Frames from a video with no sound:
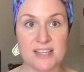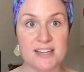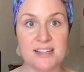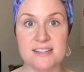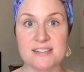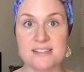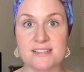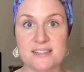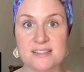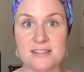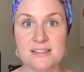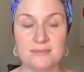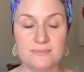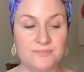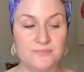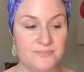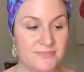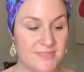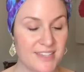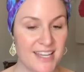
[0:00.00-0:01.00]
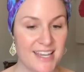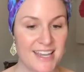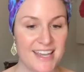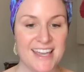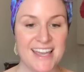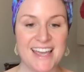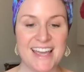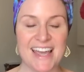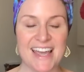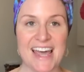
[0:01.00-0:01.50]
is.
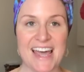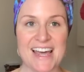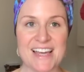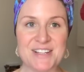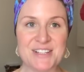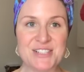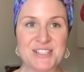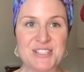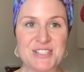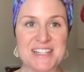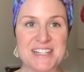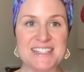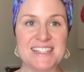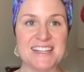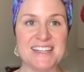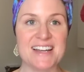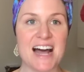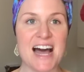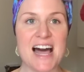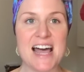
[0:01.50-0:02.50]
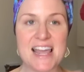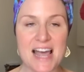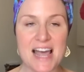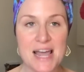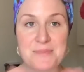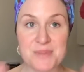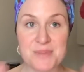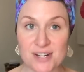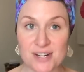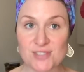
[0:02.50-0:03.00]
And she did,
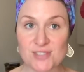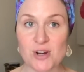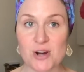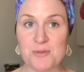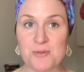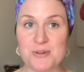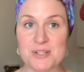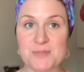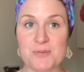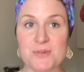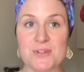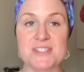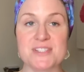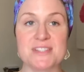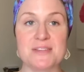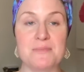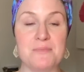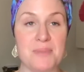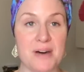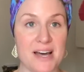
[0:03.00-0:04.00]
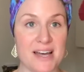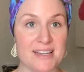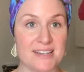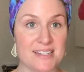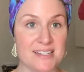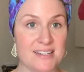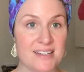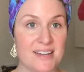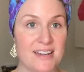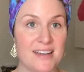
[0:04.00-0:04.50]
I'm not a Star Wars person,
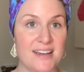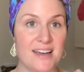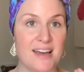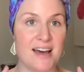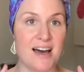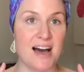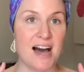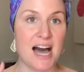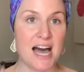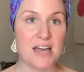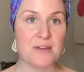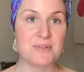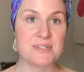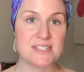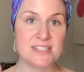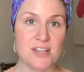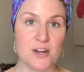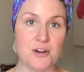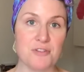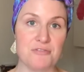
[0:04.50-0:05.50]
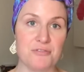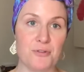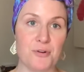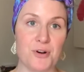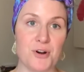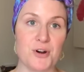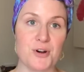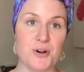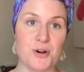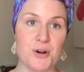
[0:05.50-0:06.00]
but I was there
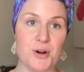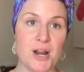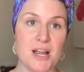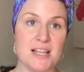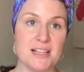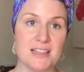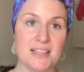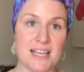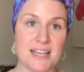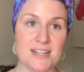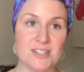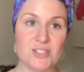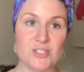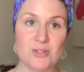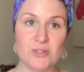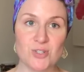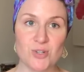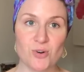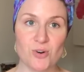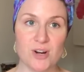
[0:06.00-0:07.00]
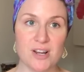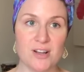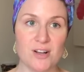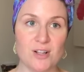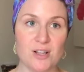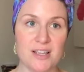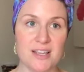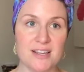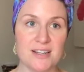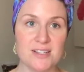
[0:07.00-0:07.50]
for her latest
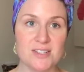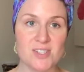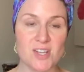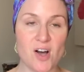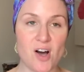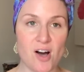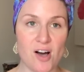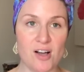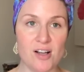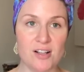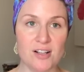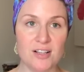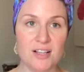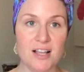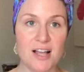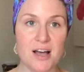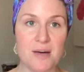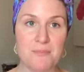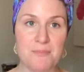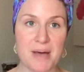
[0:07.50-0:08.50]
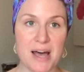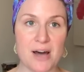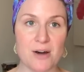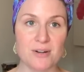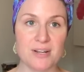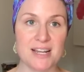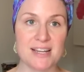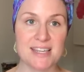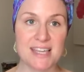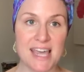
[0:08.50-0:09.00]
tutorial. It is all
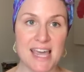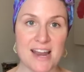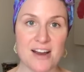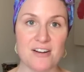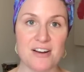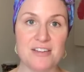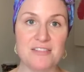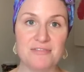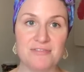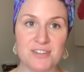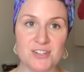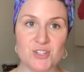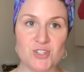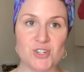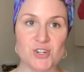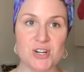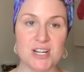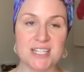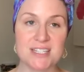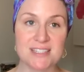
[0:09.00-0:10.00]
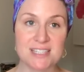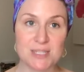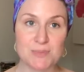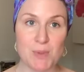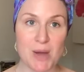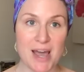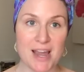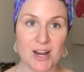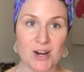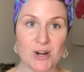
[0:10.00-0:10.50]
about a Carrie Fisher
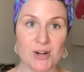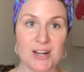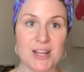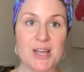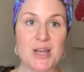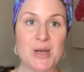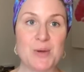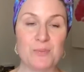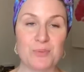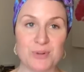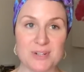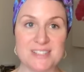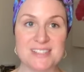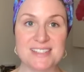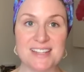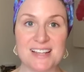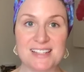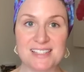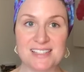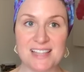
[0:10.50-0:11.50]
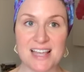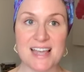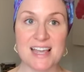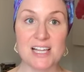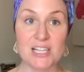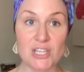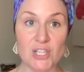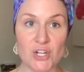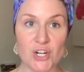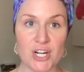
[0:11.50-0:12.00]
inspired Princess
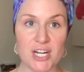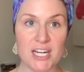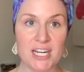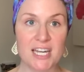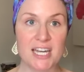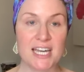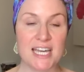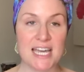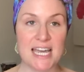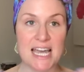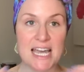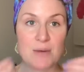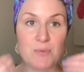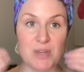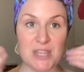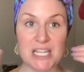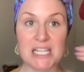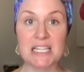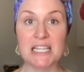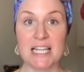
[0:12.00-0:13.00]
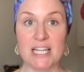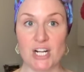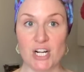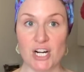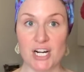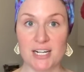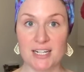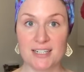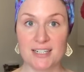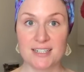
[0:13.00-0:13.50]
Leia look with
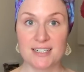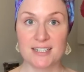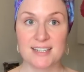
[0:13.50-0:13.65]
glitter.